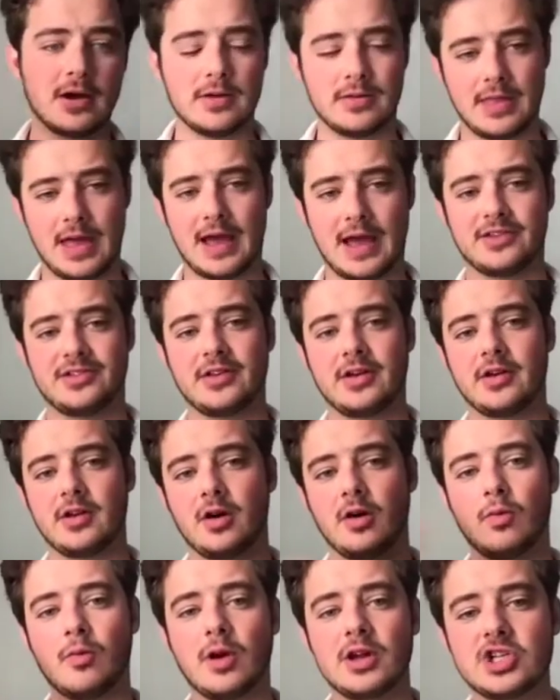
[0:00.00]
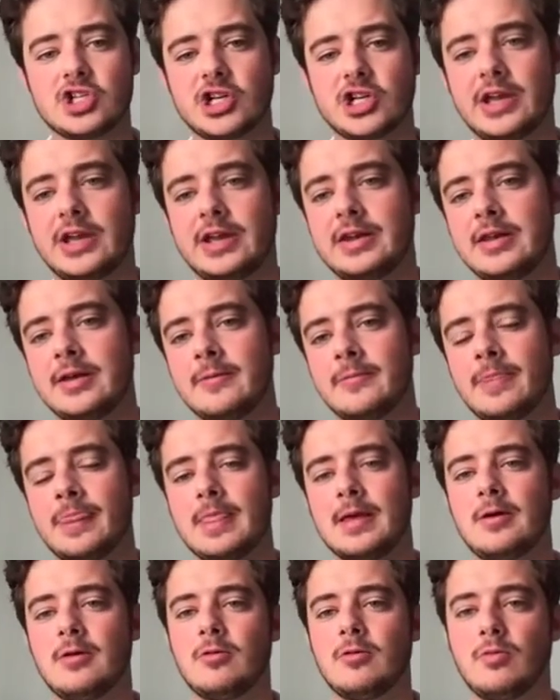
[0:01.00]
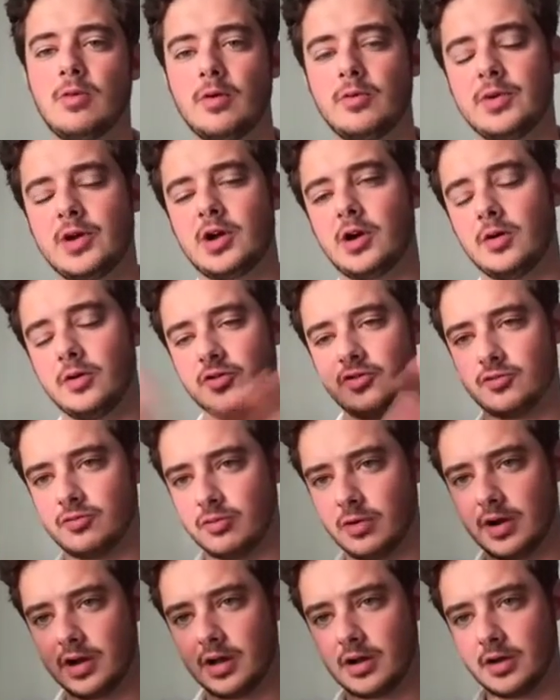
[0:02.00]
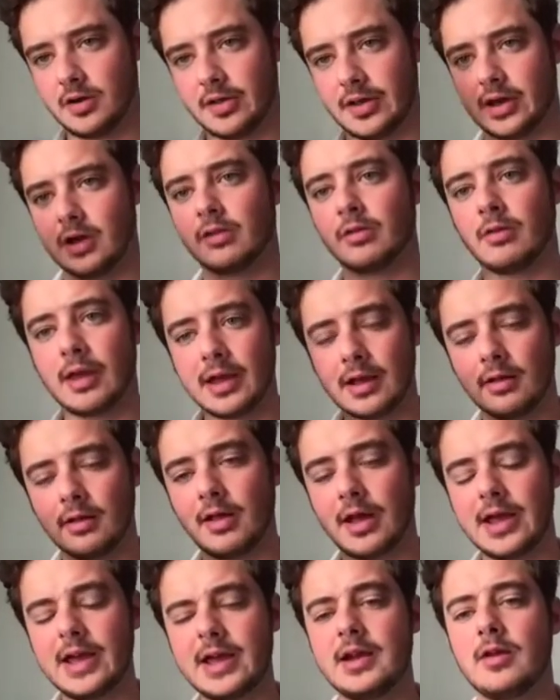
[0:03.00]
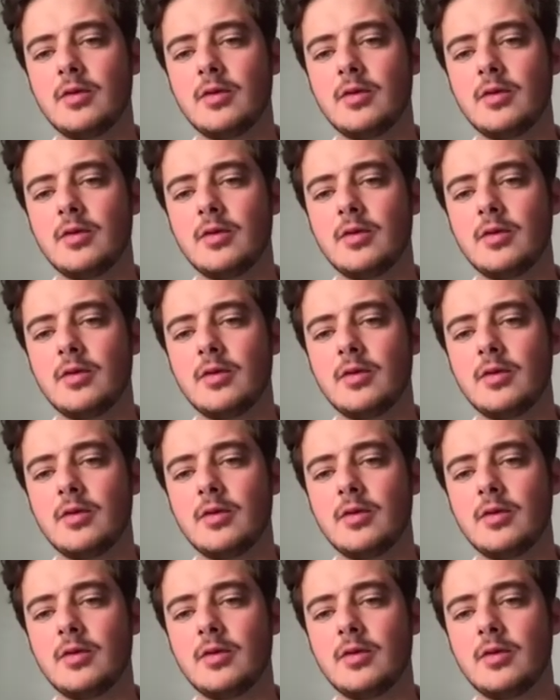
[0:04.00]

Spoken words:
an asset on one chain, what we call is running like a light client.